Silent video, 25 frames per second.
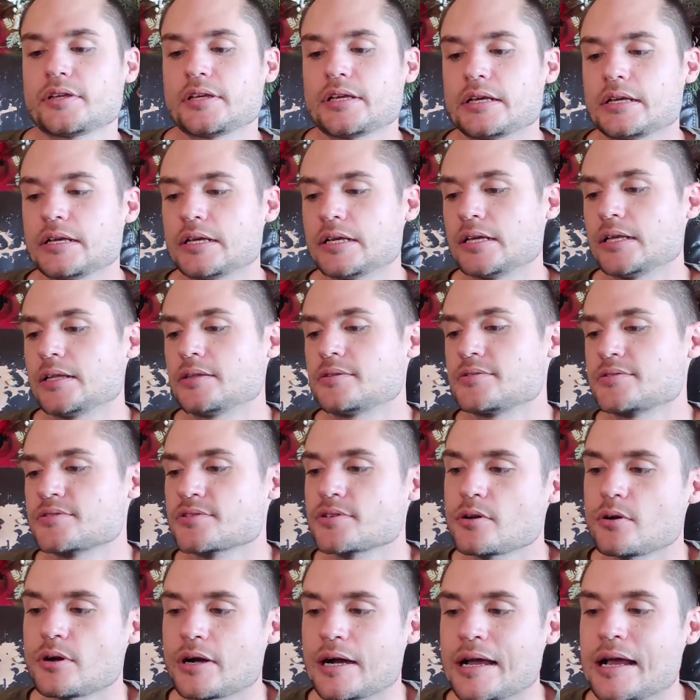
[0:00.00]
Uh,
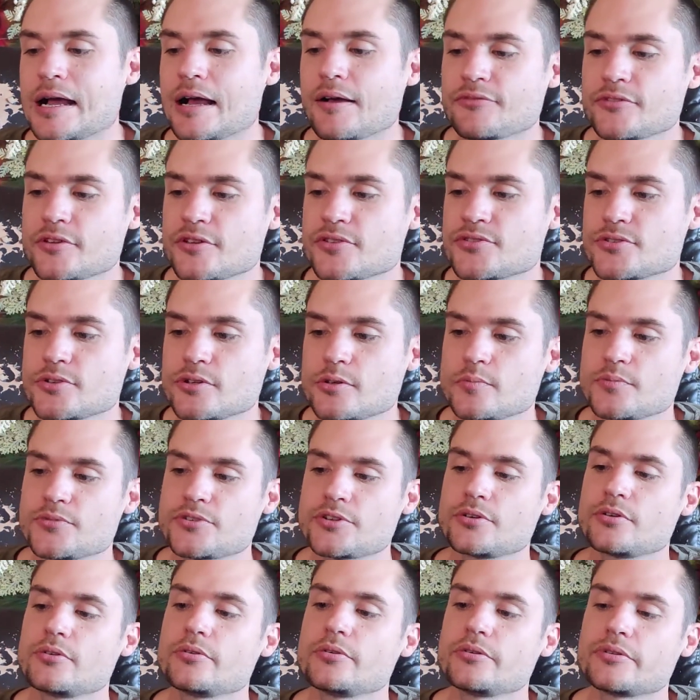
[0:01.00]
so I have to assume
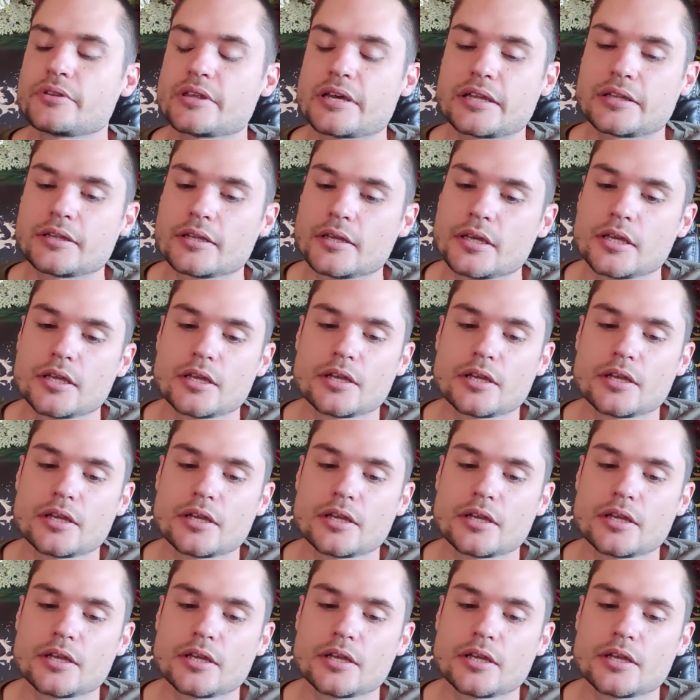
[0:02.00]
too that